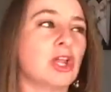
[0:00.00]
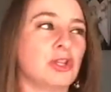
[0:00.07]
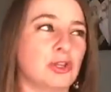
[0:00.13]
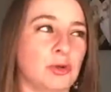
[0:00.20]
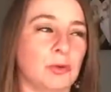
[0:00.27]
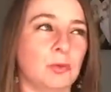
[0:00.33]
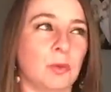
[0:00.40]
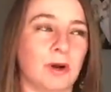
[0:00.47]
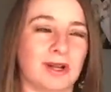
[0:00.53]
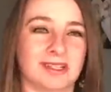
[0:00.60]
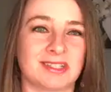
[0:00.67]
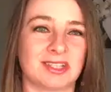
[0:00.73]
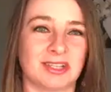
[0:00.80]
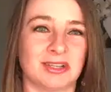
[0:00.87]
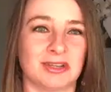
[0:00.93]
you
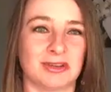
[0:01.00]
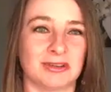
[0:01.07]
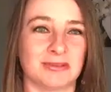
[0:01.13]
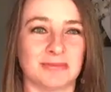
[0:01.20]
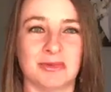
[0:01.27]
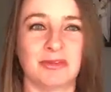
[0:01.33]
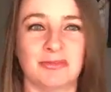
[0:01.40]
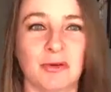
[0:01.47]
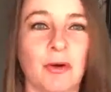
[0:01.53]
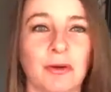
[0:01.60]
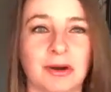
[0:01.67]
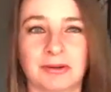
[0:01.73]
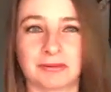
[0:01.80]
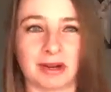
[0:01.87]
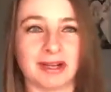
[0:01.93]
want to move
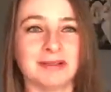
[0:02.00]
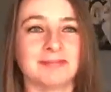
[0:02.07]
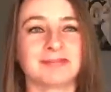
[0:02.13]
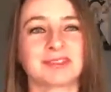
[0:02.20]
forward, right?